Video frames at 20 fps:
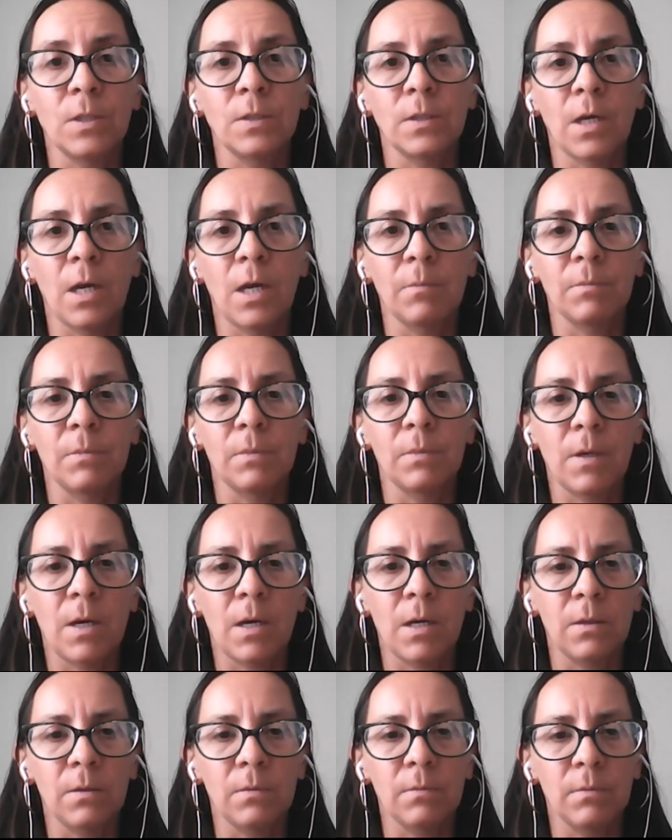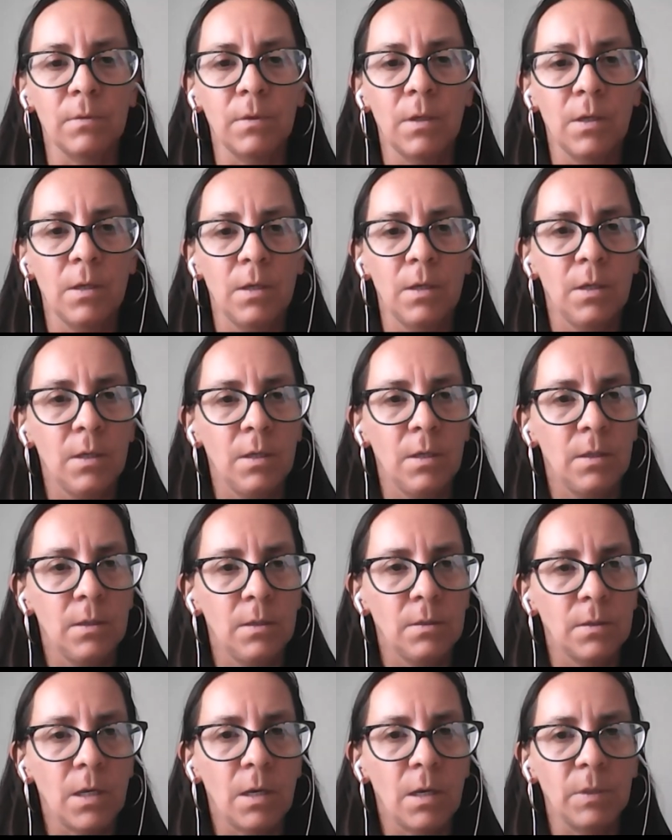the time, and
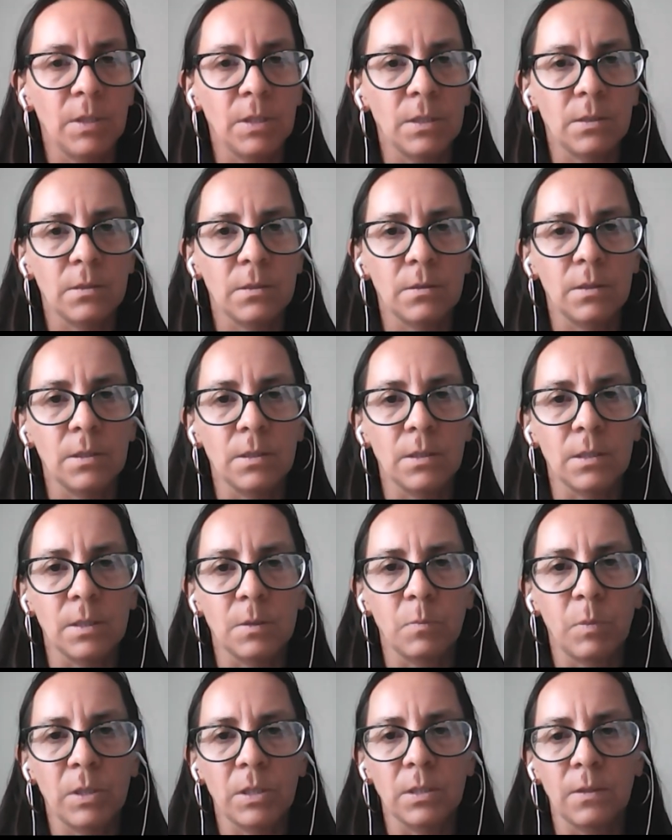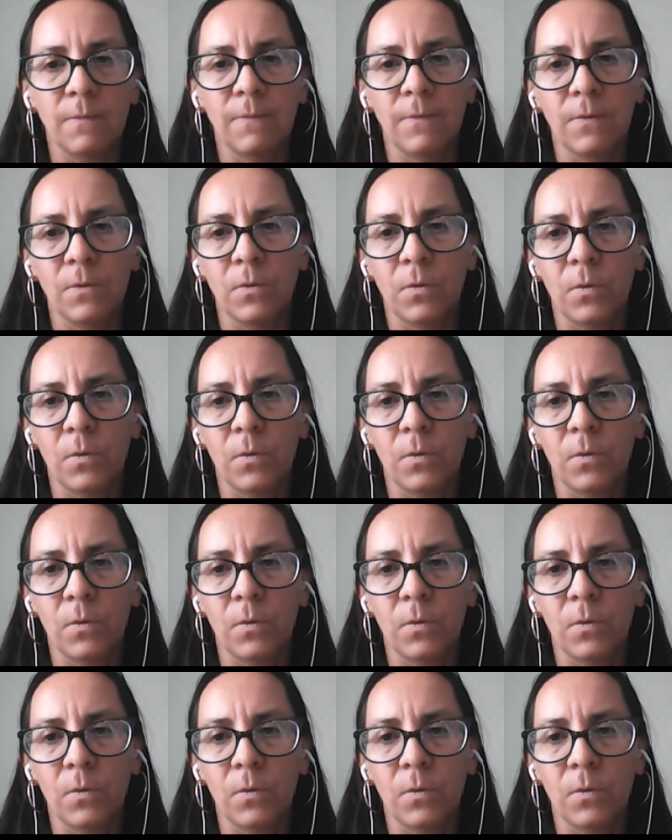time is expensive, you